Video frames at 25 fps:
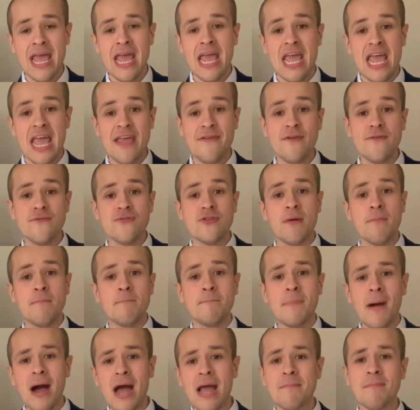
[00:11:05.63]
If you've done
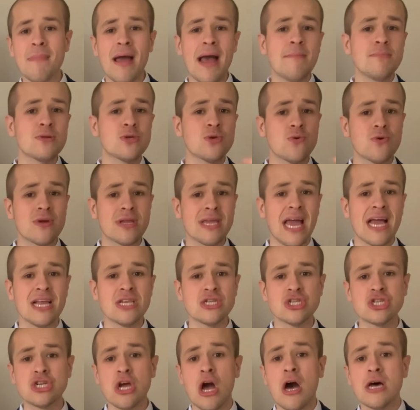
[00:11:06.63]
mind maps or Gantt
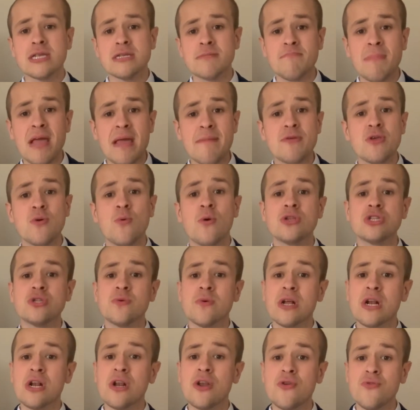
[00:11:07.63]
charts, maybe you want to
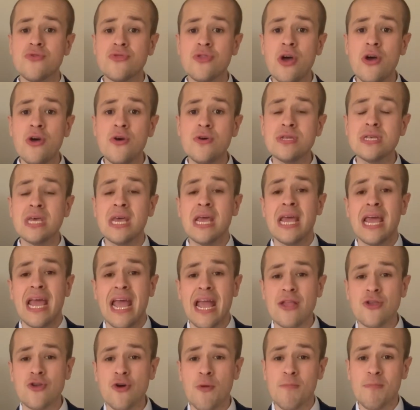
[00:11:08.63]
include those
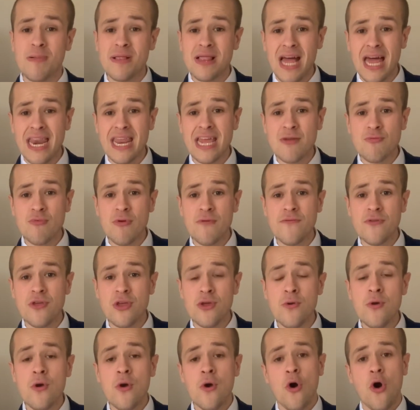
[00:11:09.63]
in your planning
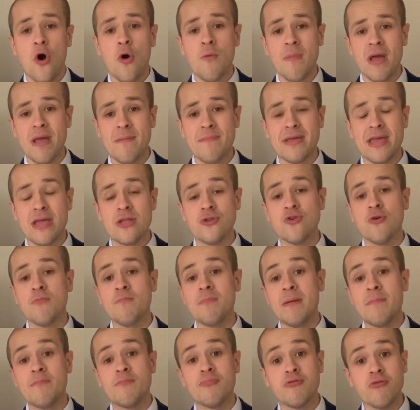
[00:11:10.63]
review or maybe in your
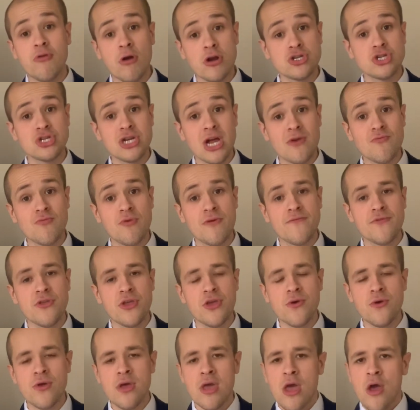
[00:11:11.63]
mid-project
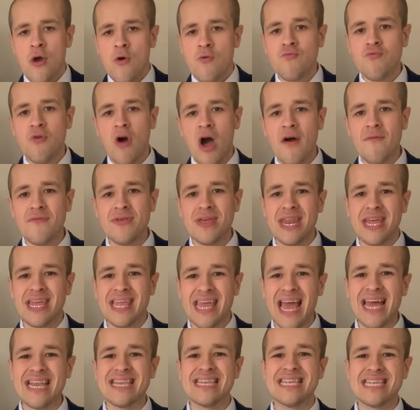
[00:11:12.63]
review rather than,
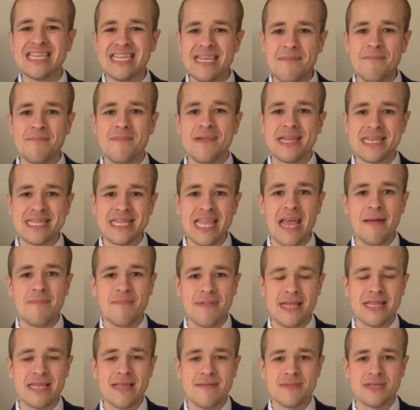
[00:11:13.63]
again, simply
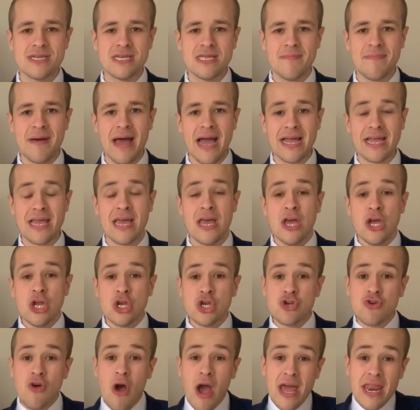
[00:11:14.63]
stapling them to the back.
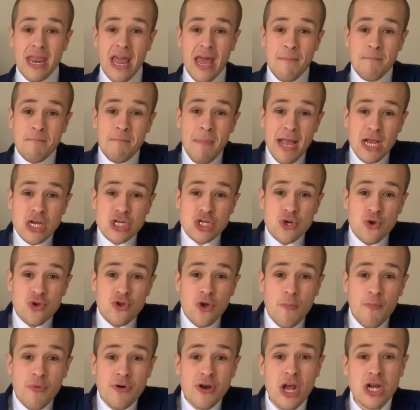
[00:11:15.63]
Try and make sure your
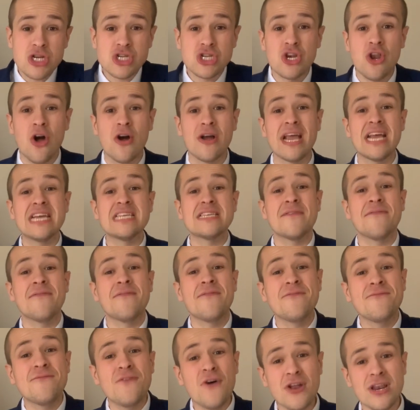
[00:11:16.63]
production log is
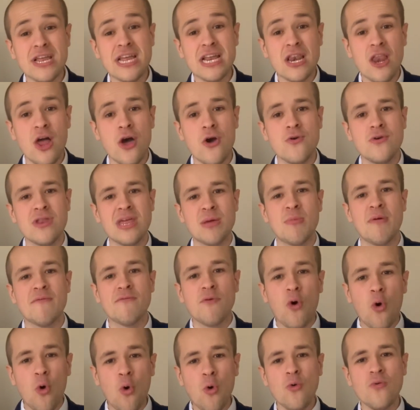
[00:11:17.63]
fully loaded with
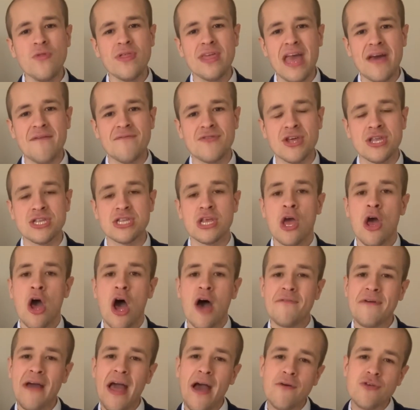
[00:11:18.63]
all the evidence
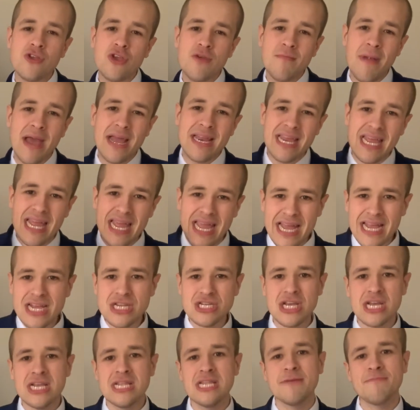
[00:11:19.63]
of how you made each
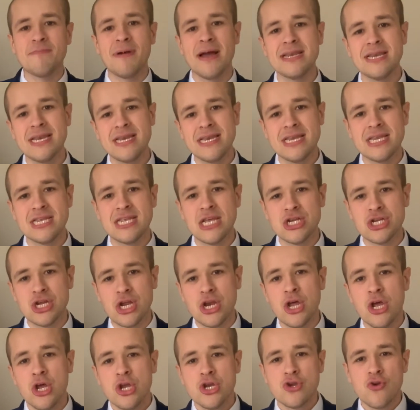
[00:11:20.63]
independent
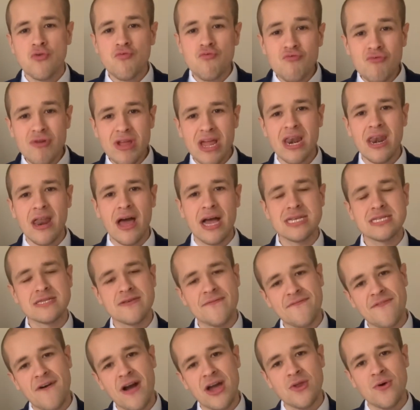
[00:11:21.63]
decision to realise the
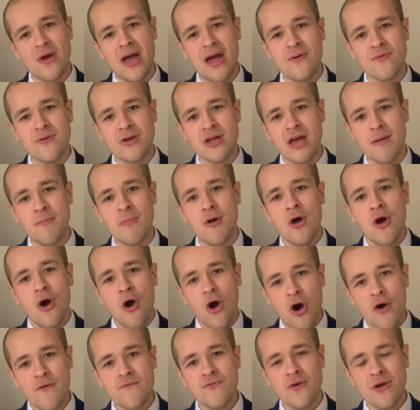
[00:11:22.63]
final outcome
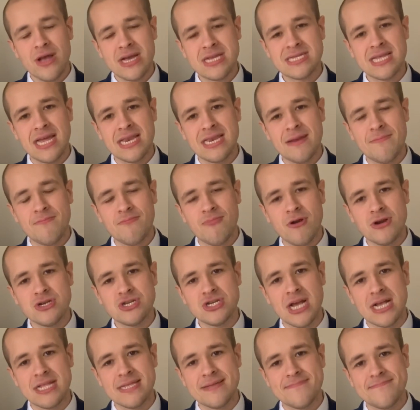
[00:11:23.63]
of your extended
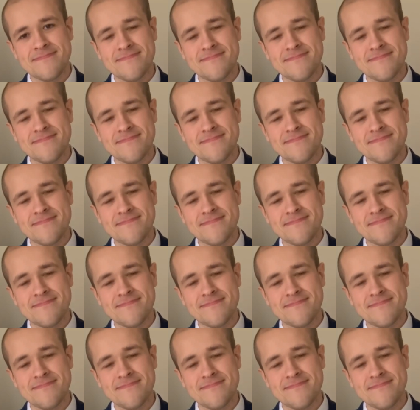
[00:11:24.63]
project.